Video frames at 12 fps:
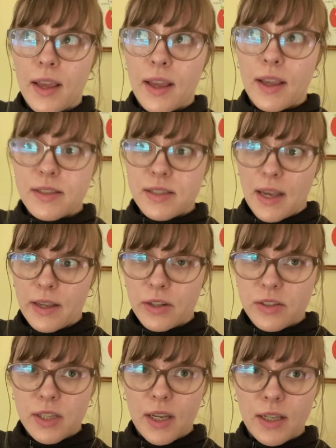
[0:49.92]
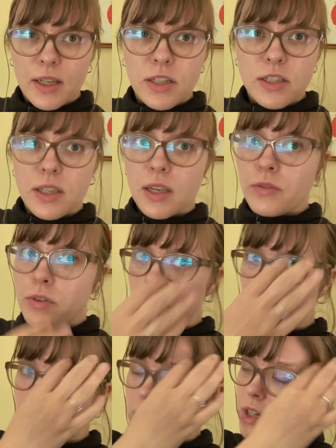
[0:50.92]
It's hot outside. I just came from
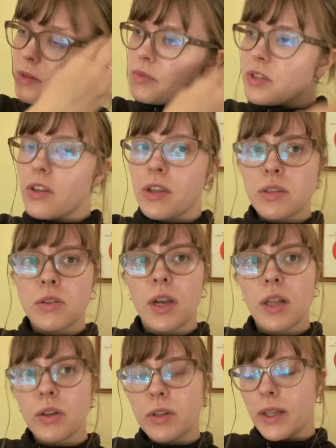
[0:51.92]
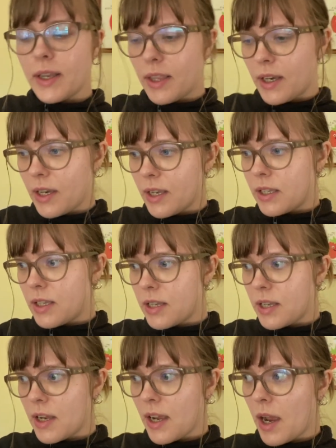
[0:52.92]
the gym, so that's why I look like that.
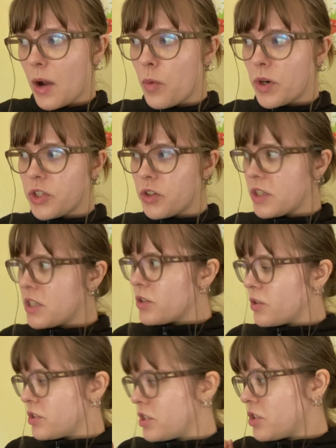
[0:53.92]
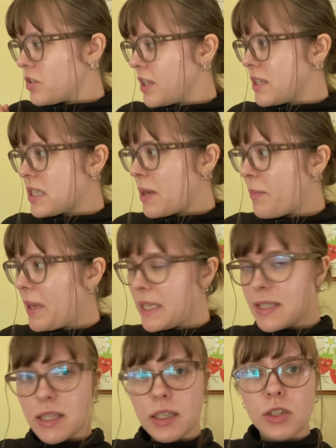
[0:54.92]
I went to the store just to get some
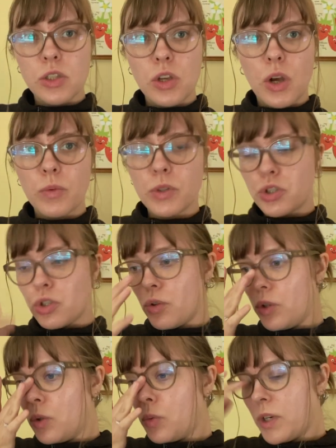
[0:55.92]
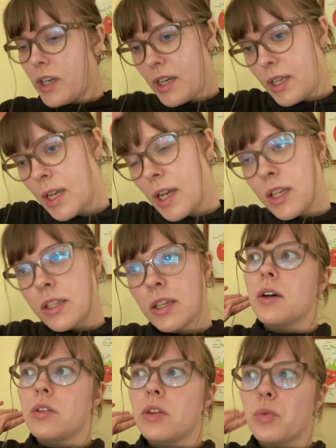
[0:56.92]
basics, so I will show you what I got.
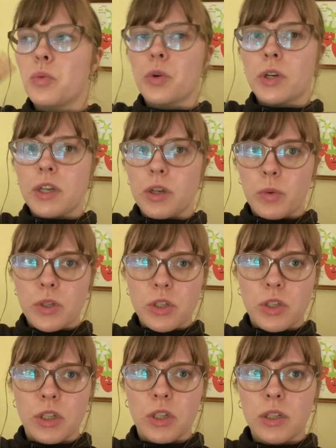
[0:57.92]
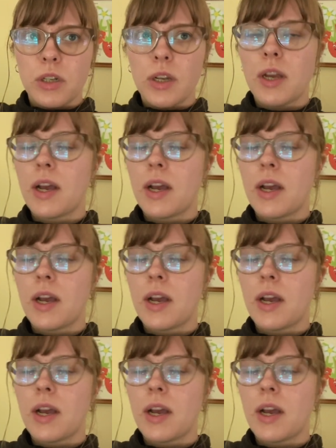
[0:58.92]
The workout was good.